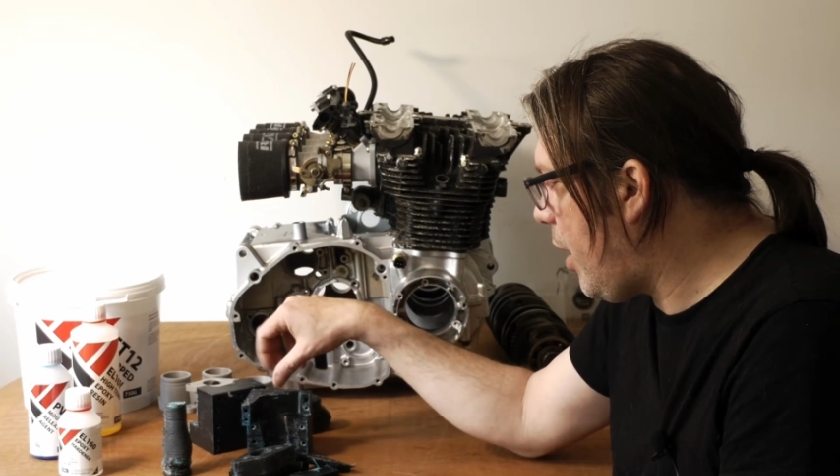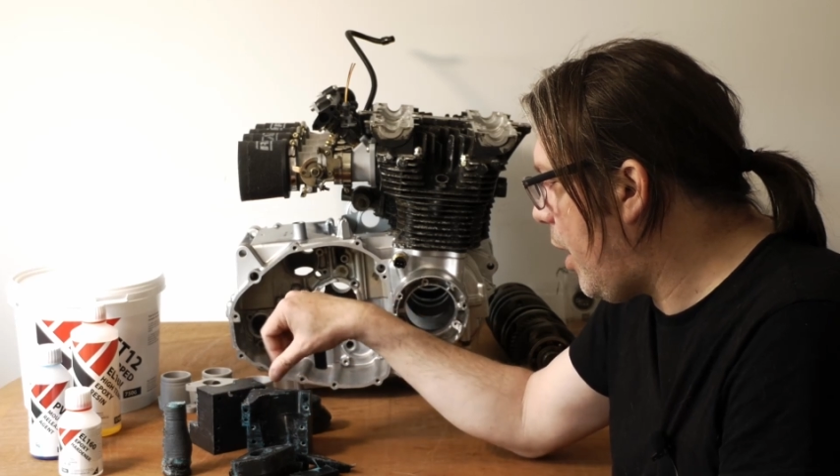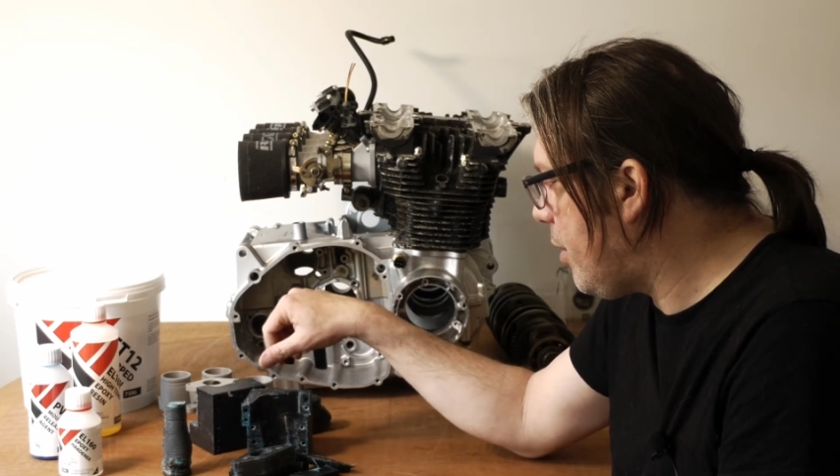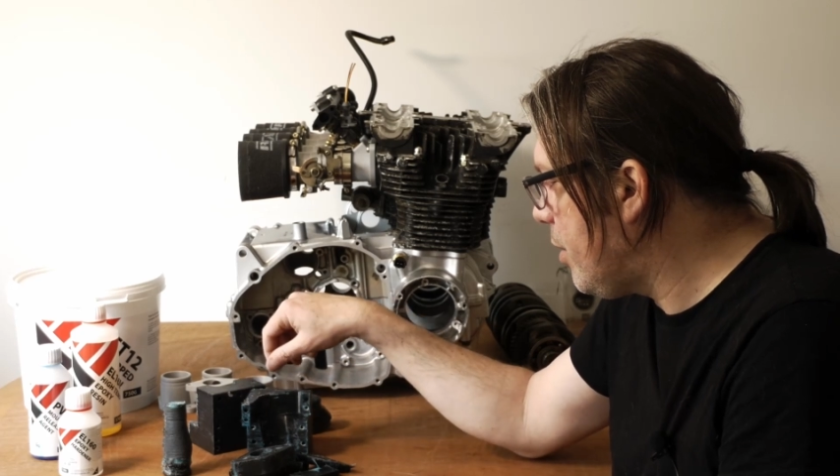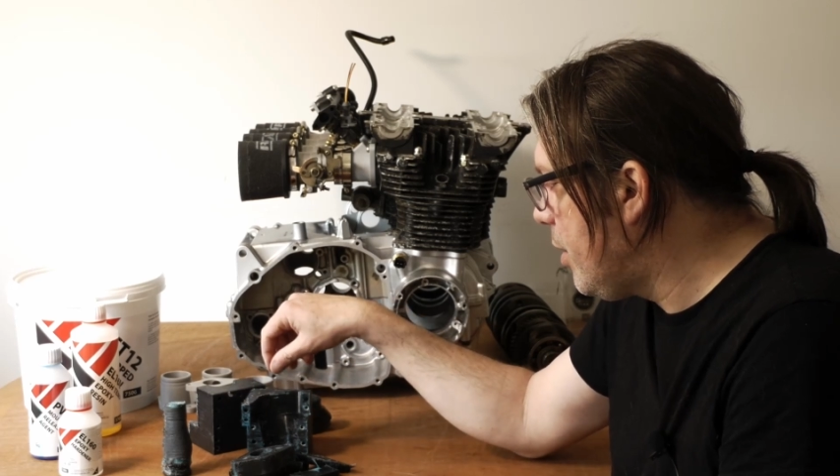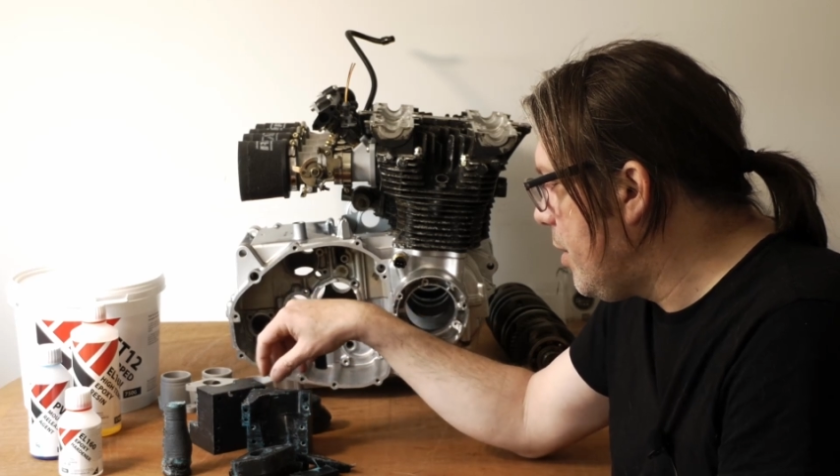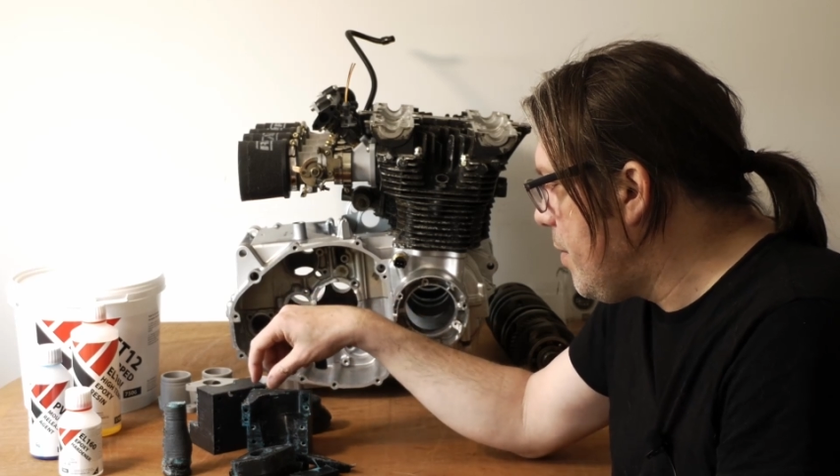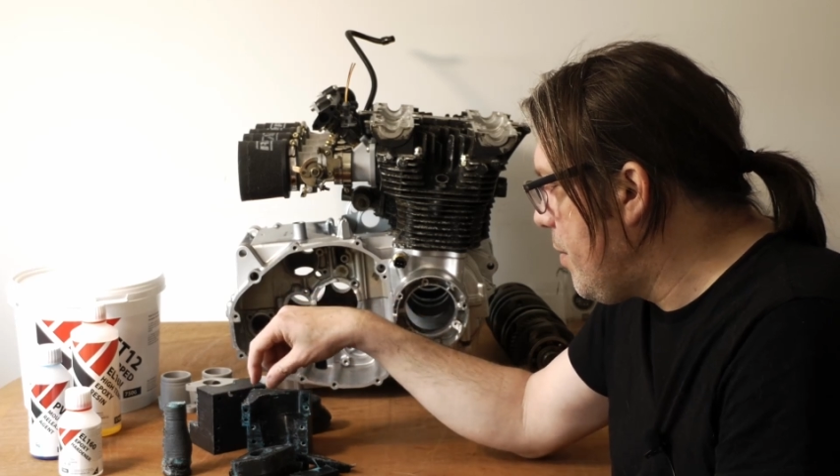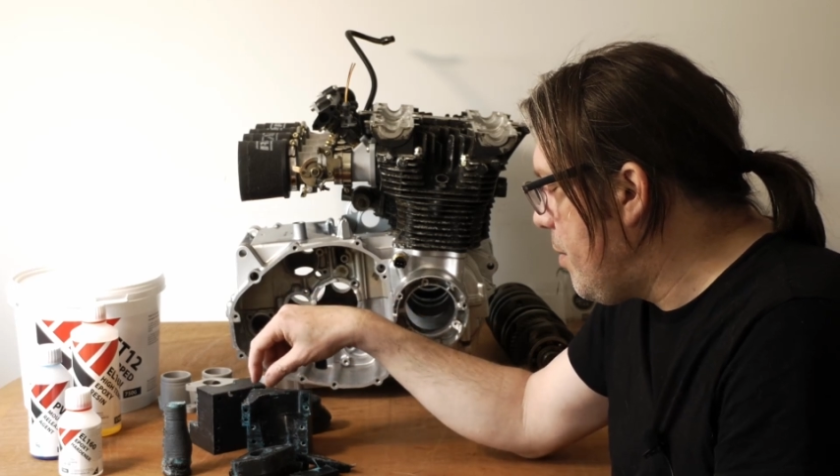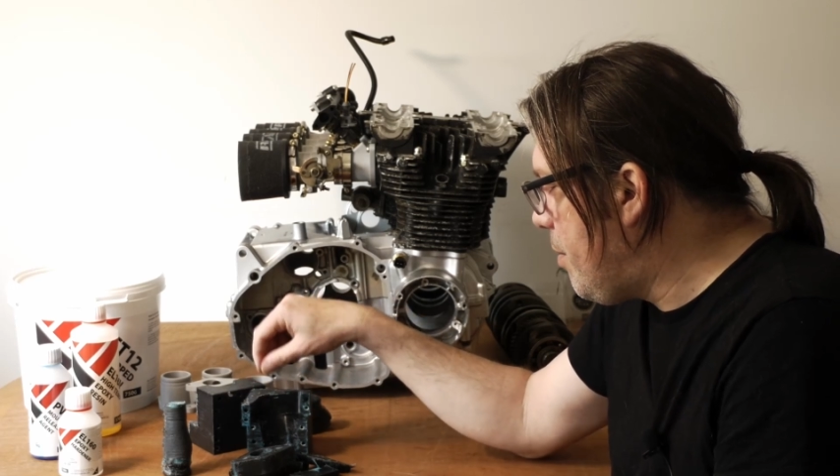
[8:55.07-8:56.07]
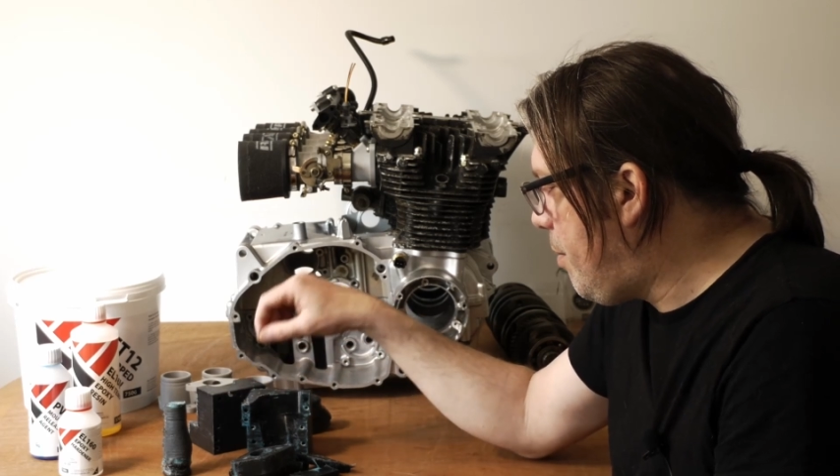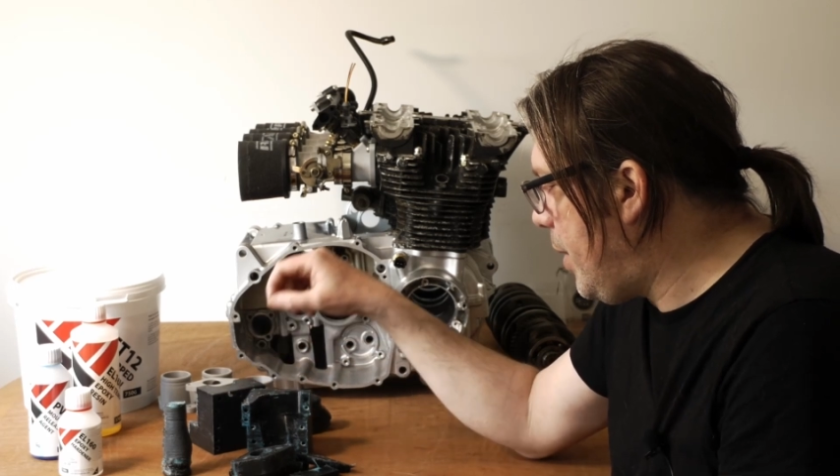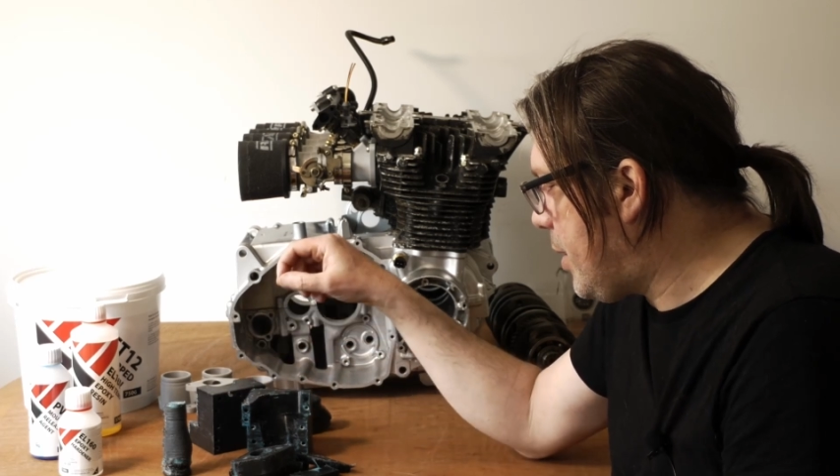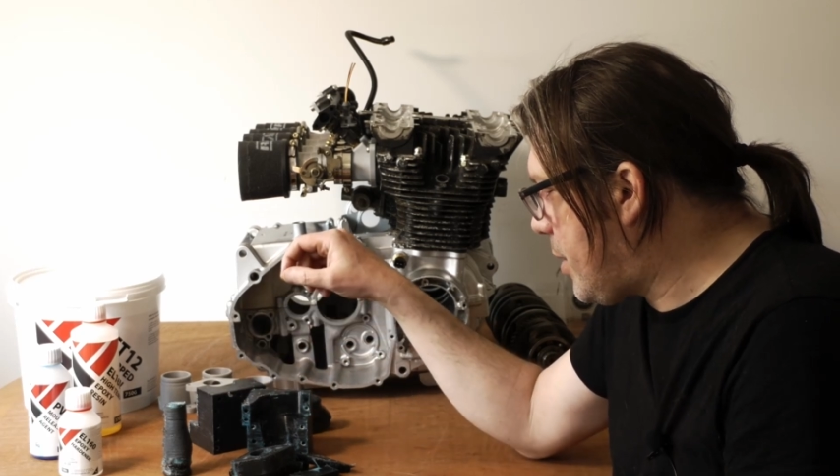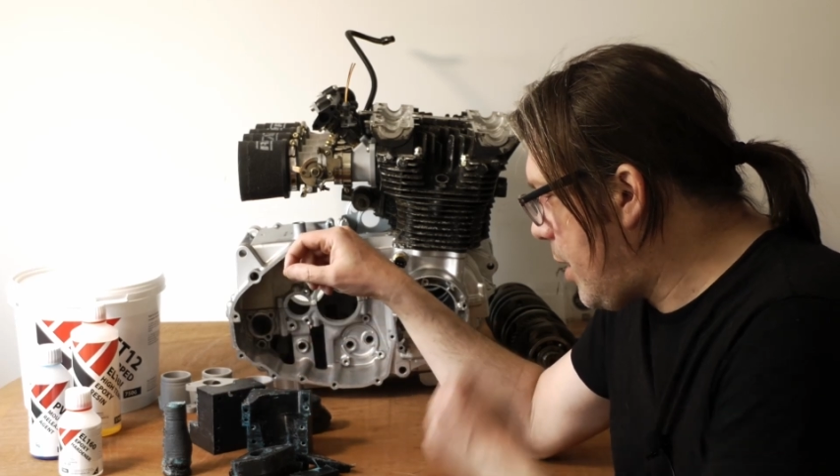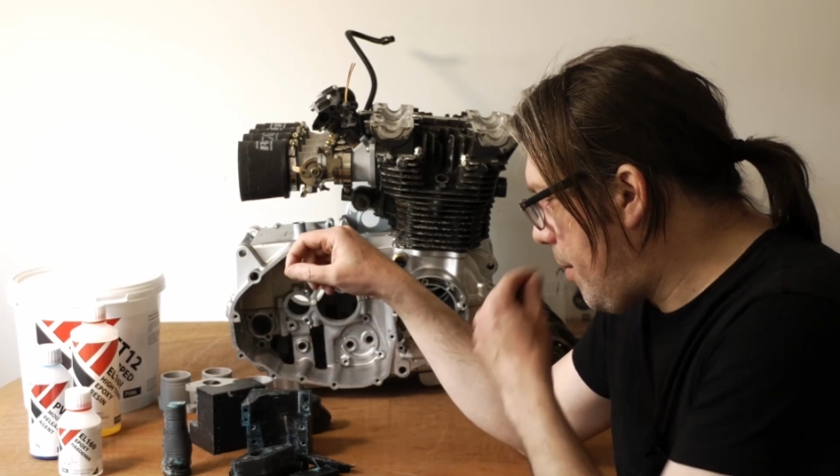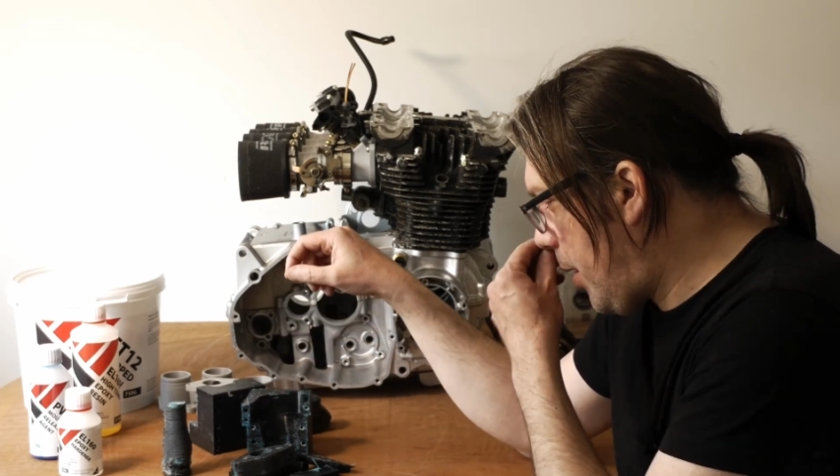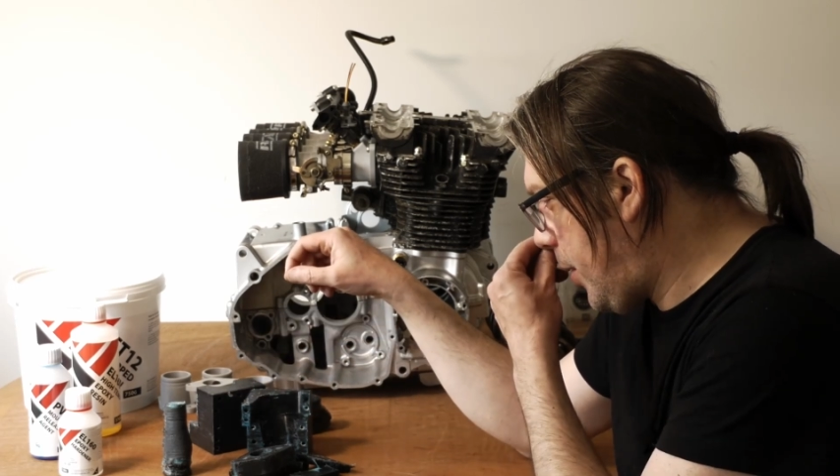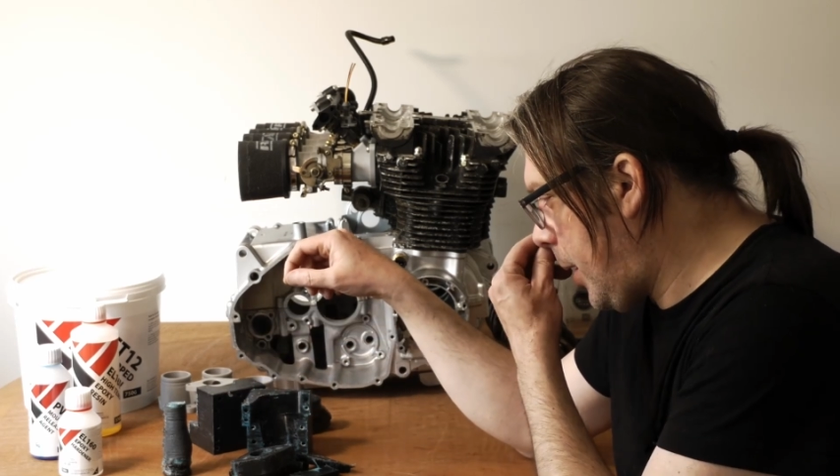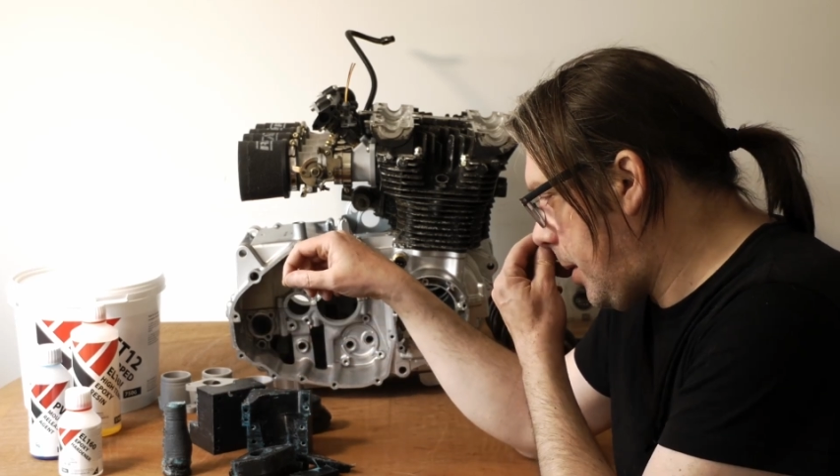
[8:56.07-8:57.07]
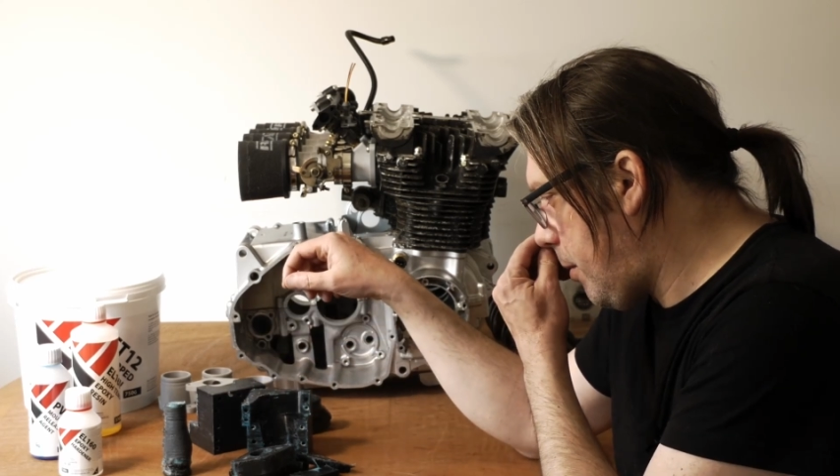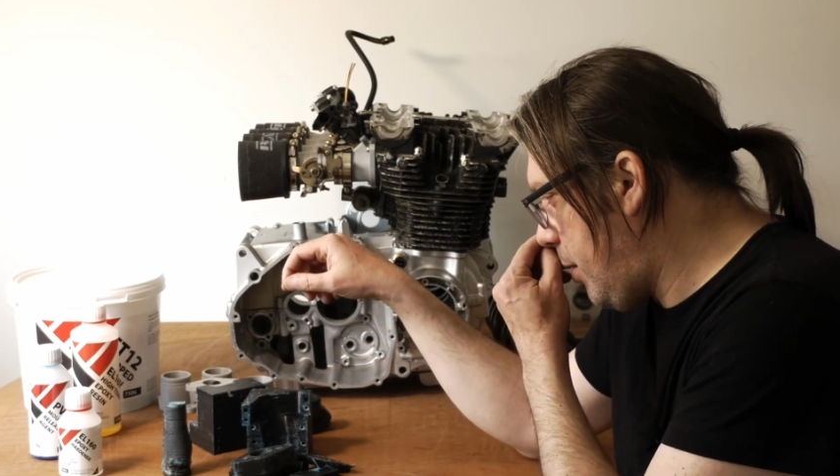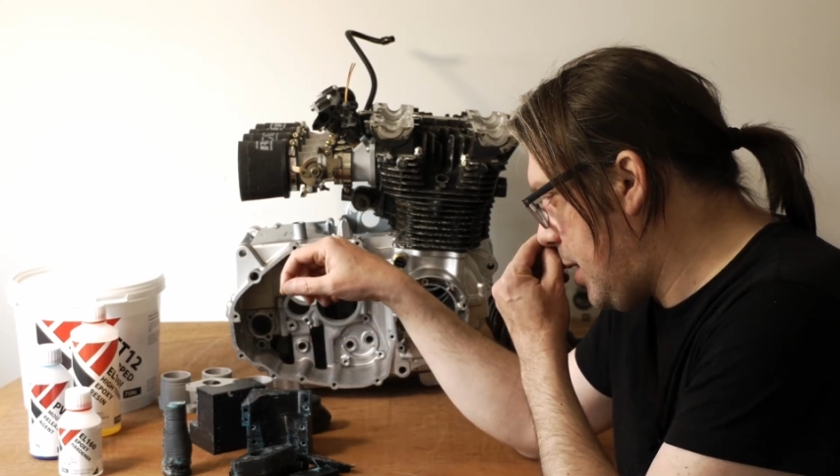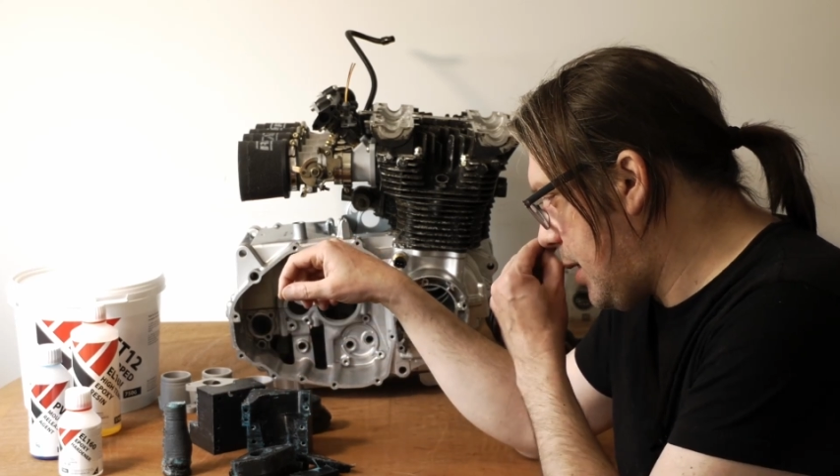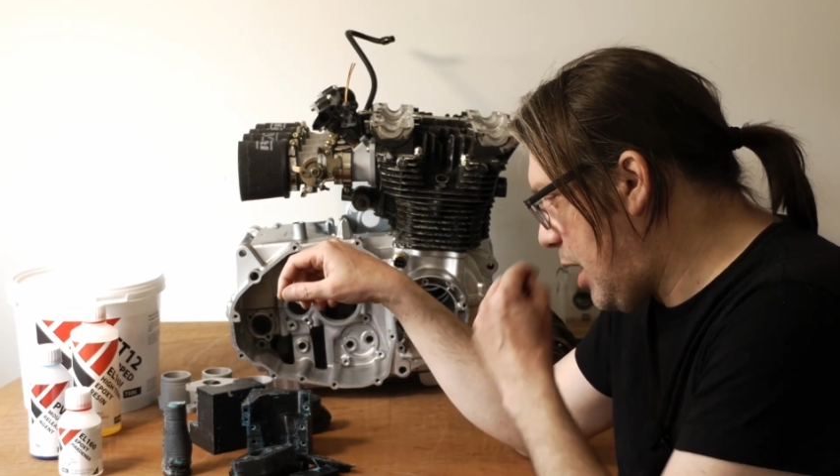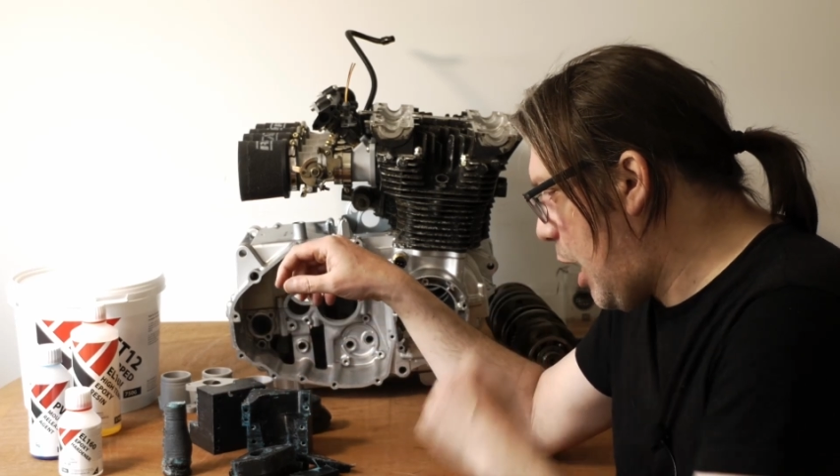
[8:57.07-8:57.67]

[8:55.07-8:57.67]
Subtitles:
that. But I think the reason it